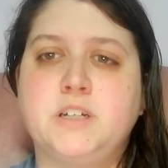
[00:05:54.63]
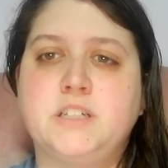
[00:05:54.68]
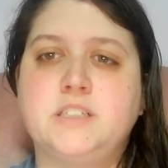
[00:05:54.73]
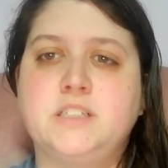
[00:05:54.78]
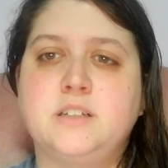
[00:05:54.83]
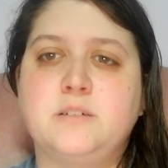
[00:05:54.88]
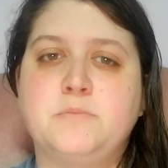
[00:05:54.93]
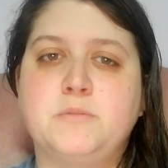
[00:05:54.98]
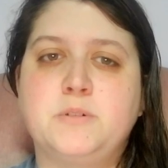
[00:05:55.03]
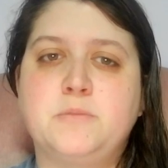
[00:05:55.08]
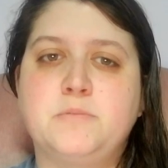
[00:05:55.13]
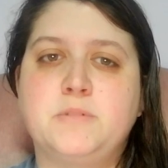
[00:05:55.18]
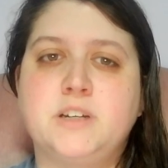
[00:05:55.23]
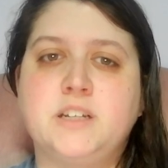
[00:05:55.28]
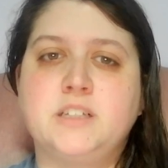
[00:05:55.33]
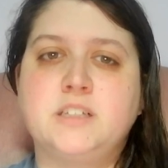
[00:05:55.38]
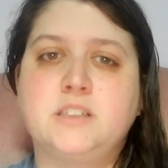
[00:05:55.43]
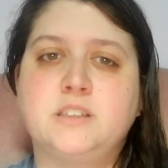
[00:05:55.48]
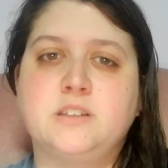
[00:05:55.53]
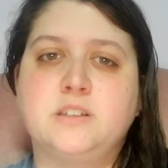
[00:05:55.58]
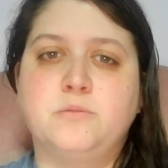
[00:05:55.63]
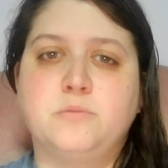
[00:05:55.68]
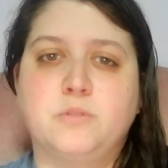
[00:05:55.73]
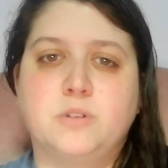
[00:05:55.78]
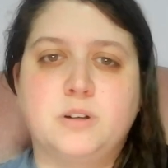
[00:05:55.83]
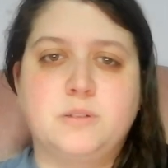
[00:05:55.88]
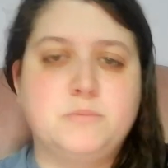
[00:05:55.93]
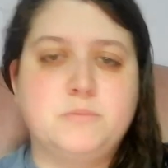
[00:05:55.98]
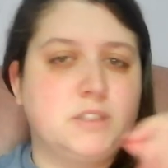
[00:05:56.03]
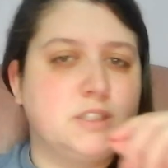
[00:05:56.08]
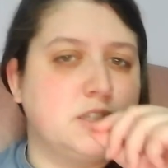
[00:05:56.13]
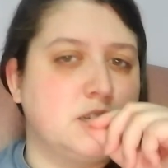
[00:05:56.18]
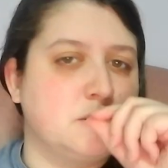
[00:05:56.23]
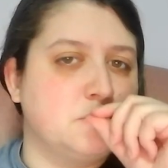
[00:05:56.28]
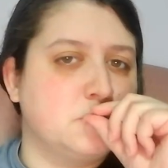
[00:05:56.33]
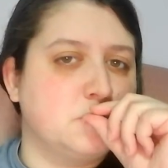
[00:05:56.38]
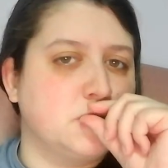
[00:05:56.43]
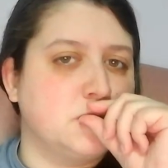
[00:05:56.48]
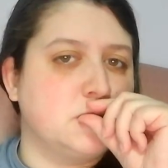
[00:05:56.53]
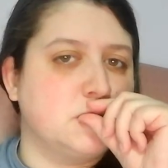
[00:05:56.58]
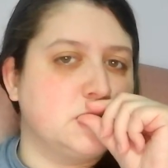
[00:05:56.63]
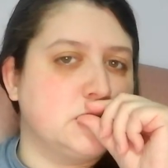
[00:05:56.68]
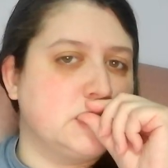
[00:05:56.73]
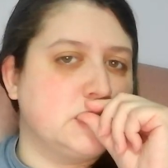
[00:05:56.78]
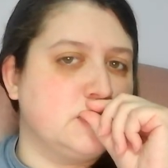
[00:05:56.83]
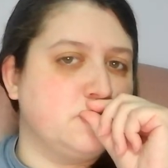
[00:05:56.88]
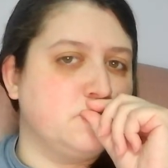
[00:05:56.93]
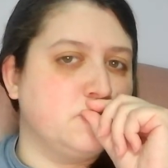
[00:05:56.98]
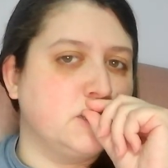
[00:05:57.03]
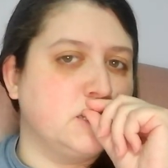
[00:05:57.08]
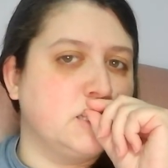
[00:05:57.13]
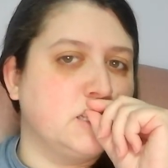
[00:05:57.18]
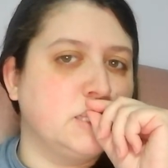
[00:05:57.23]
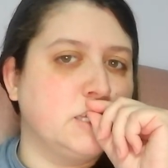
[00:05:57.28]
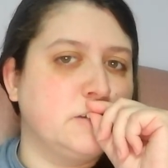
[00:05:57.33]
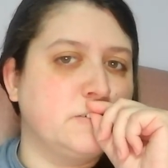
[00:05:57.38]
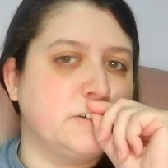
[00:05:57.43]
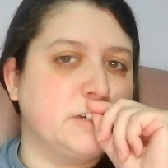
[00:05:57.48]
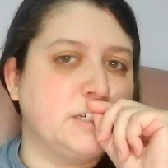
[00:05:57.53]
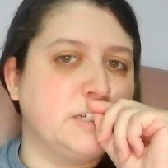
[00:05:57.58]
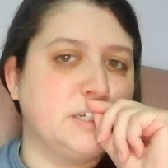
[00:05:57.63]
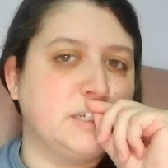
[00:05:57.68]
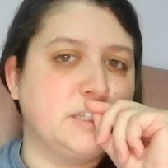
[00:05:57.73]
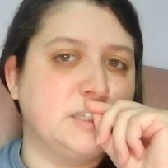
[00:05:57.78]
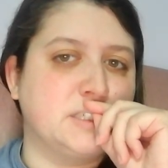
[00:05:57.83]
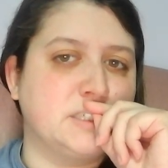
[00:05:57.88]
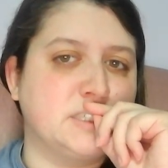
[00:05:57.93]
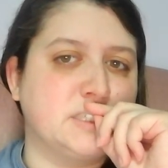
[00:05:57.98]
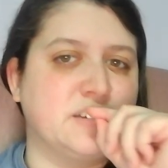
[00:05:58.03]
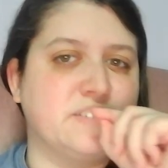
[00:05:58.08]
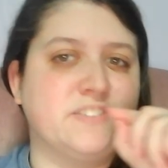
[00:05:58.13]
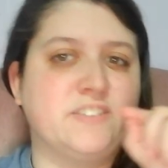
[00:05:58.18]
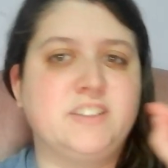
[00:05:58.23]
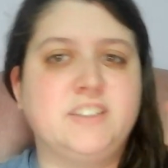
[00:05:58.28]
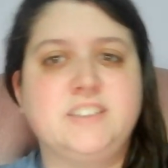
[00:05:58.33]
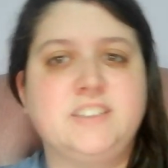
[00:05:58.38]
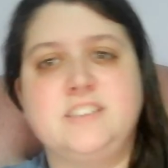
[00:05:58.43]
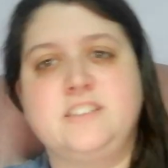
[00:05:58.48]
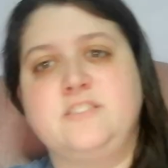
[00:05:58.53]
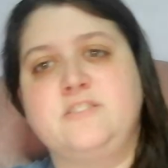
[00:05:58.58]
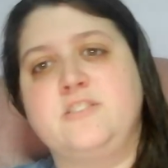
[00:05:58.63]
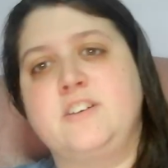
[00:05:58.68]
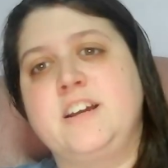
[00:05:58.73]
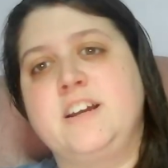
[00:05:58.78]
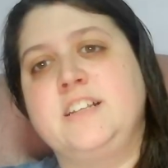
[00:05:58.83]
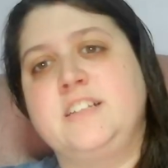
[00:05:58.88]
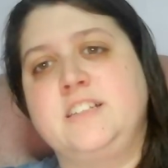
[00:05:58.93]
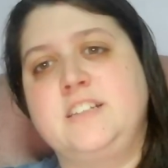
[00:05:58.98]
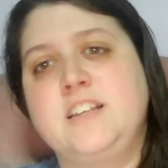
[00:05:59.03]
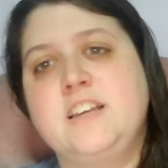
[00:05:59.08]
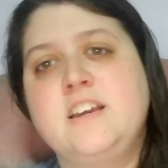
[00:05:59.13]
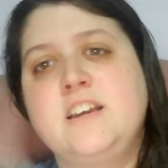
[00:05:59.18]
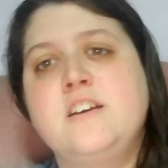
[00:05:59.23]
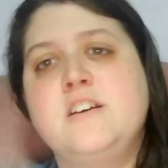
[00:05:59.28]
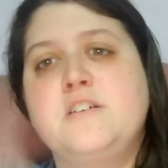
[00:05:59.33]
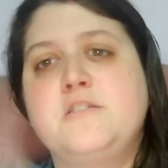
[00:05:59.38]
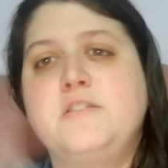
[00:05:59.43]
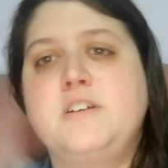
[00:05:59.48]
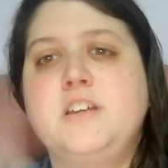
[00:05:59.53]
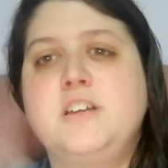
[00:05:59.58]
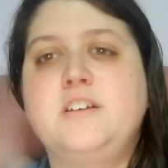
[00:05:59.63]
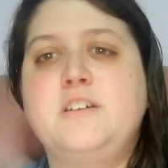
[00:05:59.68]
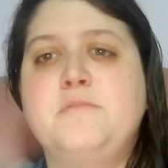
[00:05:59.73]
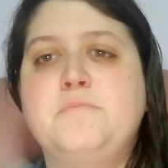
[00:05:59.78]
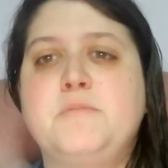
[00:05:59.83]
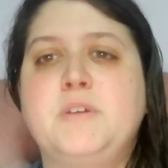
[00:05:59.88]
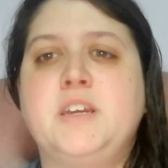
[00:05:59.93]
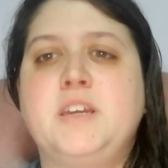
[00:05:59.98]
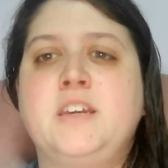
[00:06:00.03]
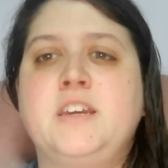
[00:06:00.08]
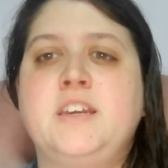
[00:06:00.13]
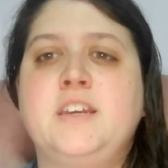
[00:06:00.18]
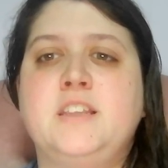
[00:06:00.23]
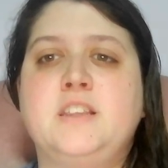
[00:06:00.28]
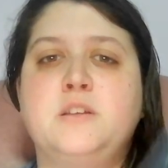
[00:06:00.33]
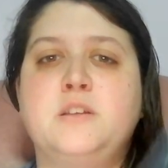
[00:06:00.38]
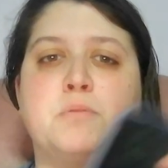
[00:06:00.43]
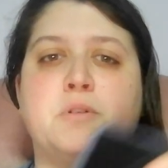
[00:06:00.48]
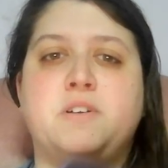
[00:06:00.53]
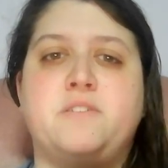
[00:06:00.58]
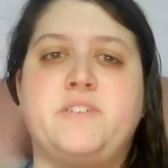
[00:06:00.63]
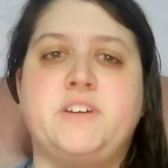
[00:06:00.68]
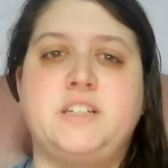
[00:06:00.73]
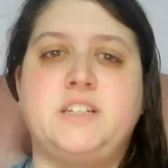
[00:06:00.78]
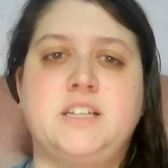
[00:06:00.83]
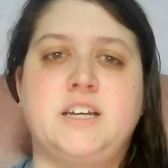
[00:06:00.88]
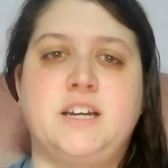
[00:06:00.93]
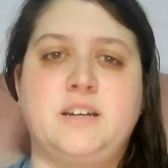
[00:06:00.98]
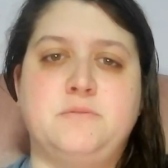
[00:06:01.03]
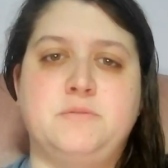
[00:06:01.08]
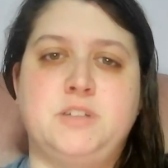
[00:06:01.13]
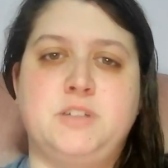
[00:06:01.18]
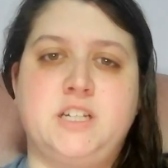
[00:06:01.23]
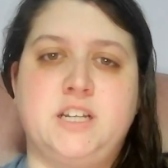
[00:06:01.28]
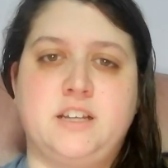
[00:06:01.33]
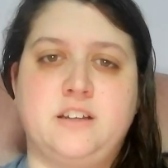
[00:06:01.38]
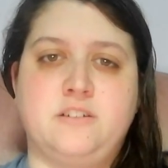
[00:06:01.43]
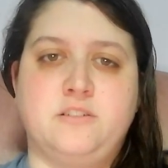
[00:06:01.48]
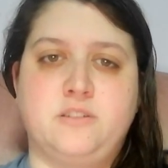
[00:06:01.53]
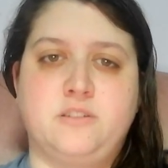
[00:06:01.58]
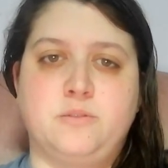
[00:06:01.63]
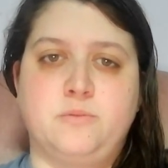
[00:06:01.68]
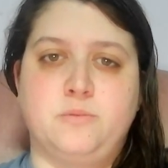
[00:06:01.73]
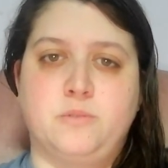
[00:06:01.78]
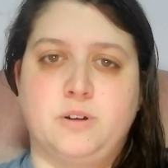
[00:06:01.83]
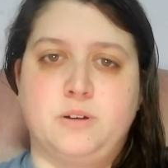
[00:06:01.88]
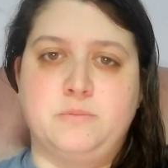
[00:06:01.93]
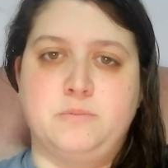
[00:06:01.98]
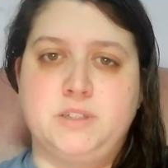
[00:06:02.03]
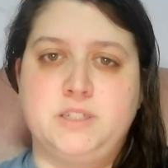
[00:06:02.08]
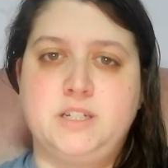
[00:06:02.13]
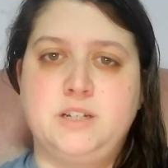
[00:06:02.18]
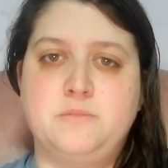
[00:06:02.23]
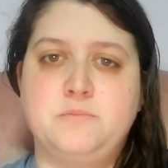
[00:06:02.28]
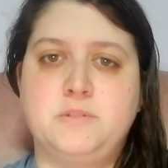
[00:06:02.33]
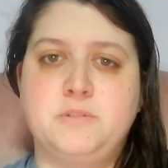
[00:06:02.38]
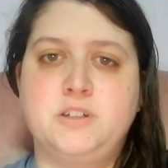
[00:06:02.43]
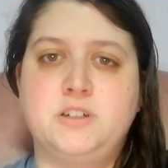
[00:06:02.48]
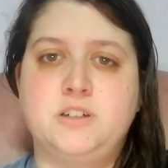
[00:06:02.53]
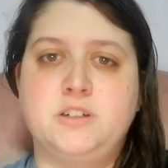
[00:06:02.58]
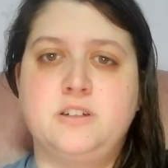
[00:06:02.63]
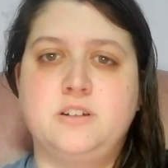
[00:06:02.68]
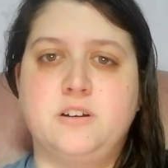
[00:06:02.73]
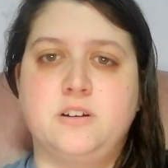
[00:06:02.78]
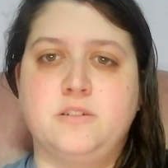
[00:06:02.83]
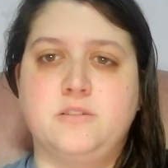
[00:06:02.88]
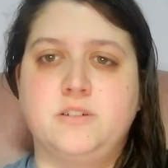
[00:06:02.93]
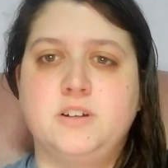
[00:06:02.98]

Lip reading: summer brings the warmest temperatures, typically reaching the 70s and driest weather, making it the perfect time to check out the warmest temperature.